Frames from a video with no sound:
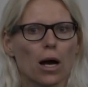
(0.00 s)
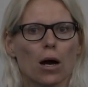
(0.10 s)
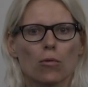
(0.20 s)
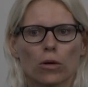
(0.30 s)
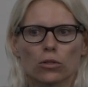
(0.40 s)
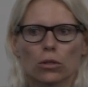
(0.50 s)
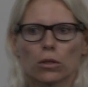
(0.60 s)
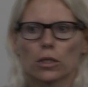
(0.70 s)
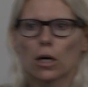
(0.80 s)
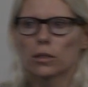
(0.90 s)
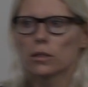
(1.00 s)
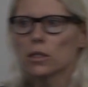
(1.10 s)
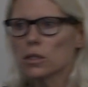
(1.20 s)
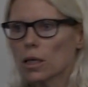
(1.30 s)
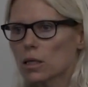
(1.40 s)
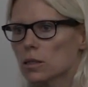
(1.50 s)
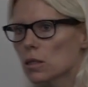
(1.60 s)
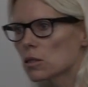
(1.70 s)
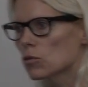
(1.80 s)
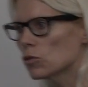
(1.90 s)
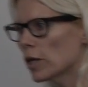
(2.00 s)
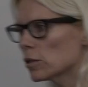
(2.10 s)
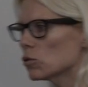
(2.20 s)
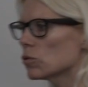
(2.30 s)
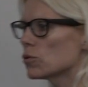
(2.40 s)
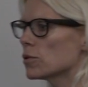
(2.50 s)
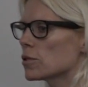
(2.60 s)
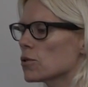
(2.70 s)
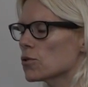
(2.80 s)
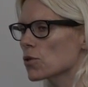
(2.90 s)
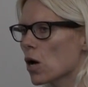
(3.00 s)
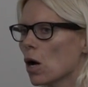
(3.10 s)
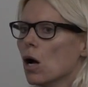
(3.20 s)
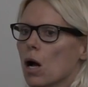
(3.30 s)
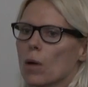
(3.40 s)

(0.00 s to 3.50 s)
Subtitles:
out what's going on in these cases with drug-induced synesthesia,